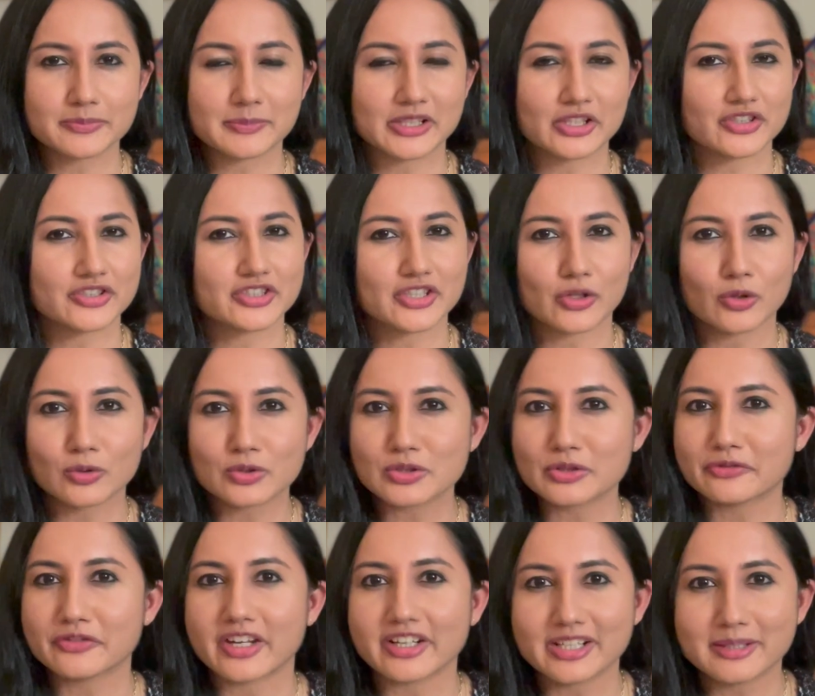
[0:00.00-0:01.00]
because they're
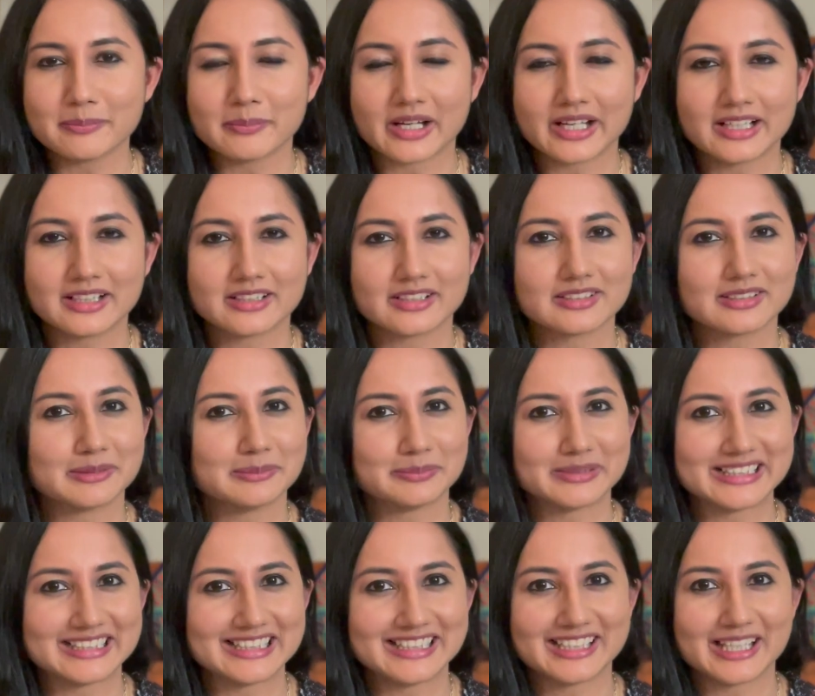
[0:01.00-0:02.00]
also very mild and
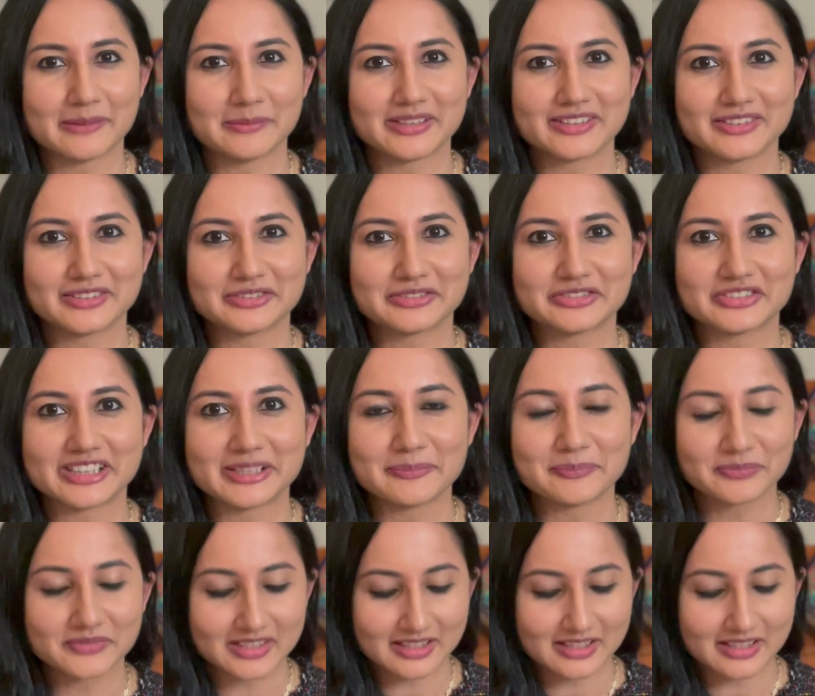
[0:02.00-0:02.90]
completely chemical free.